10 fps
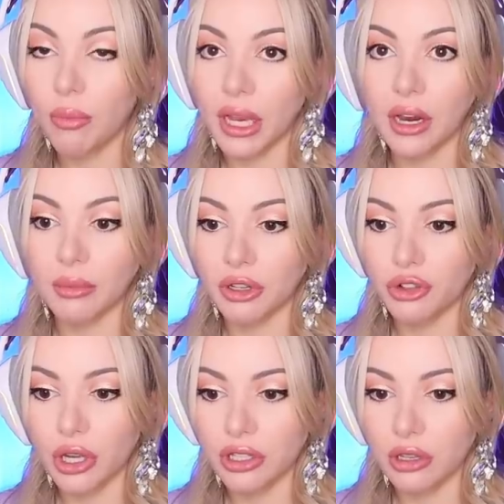Oh my God, I'm gonna
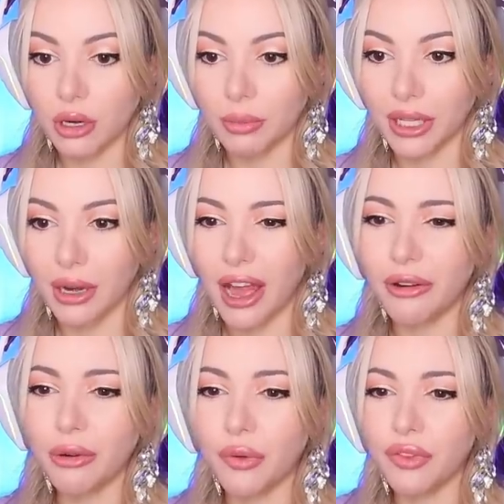try this on a plate. I
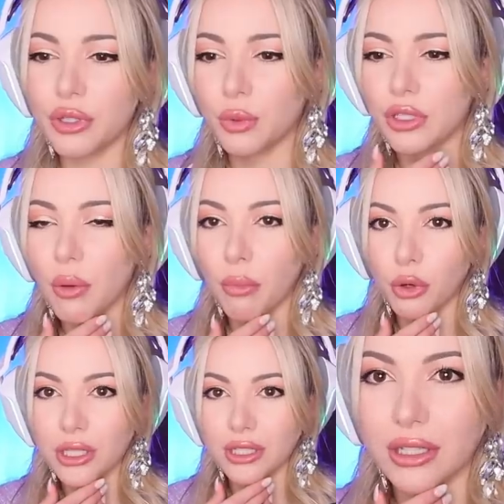don't know if this works on
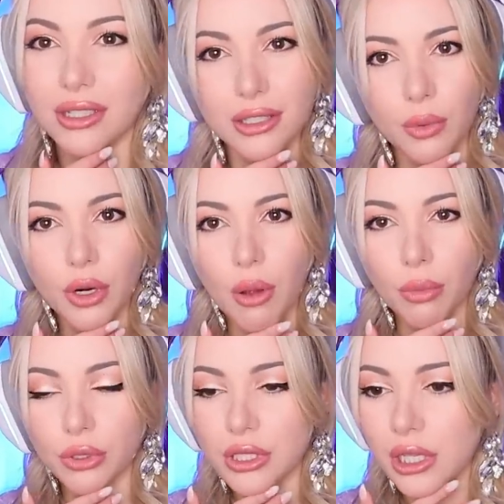porcelain. Does it work on
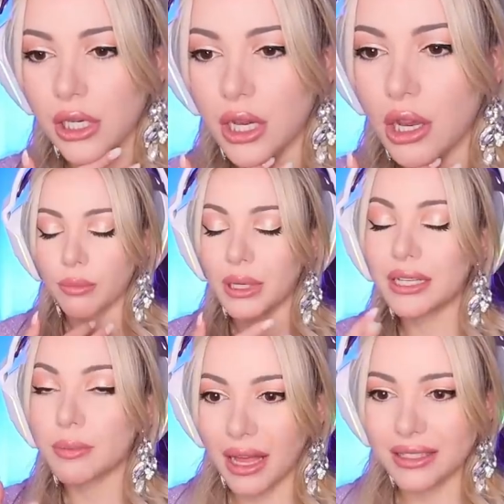porcelain?
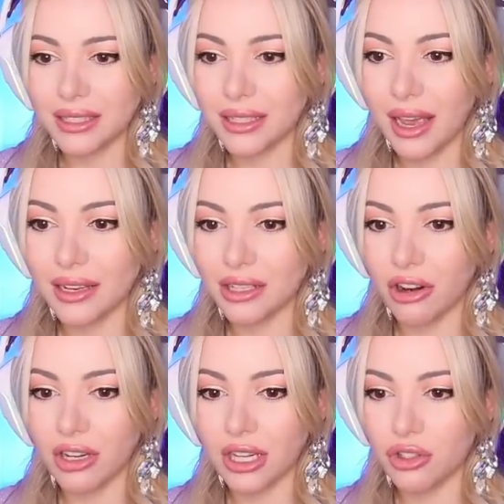Because plastic tags
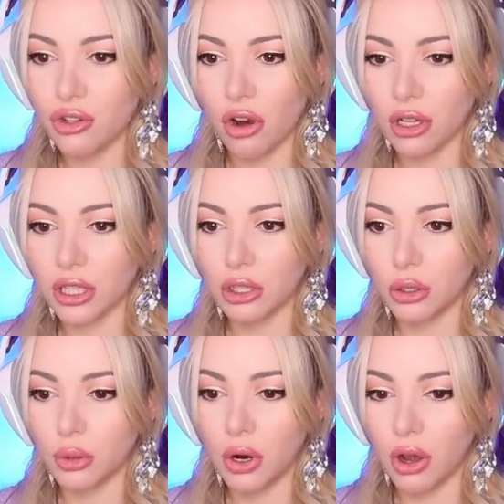aren't as strongly
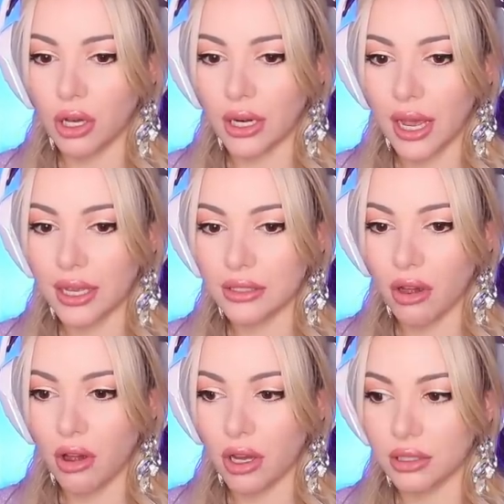glued on as
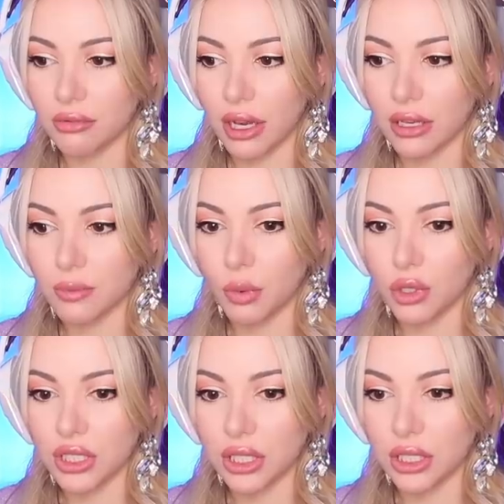on, I guess,
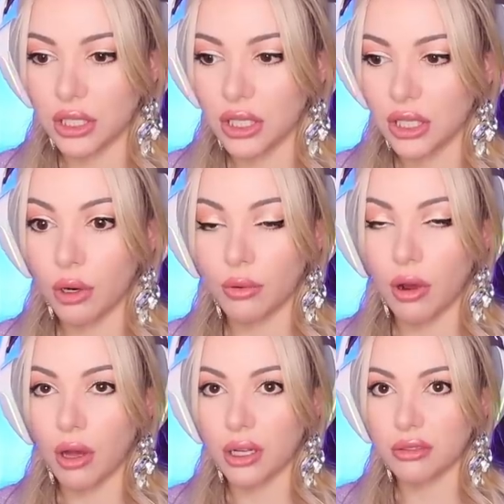porcelain. Or
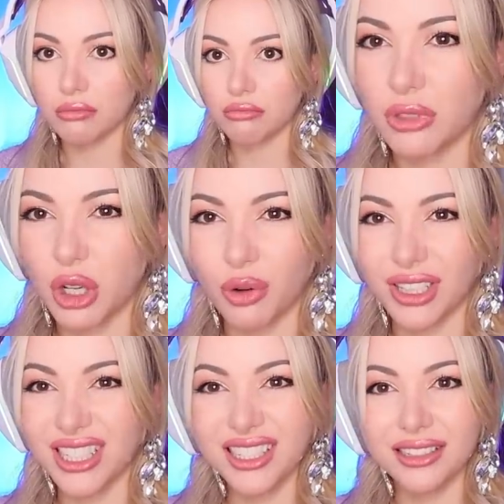on
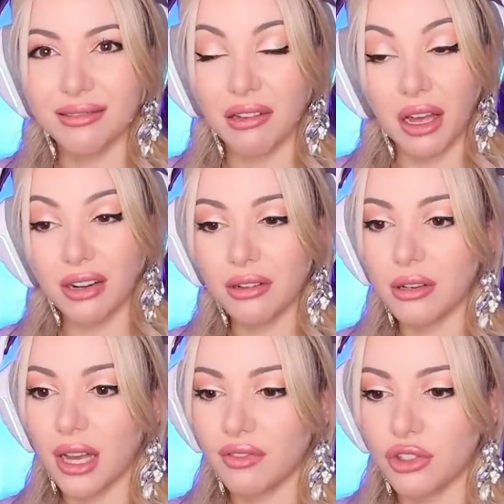acrylic. I don't know.
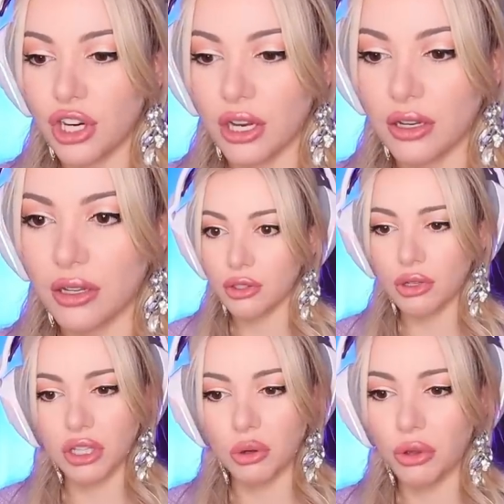I have to check. That's
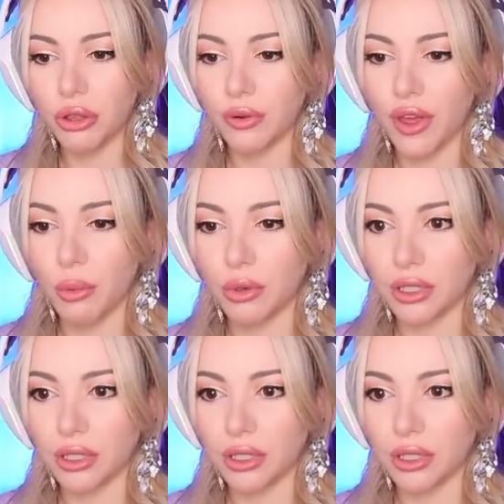really cool, though. That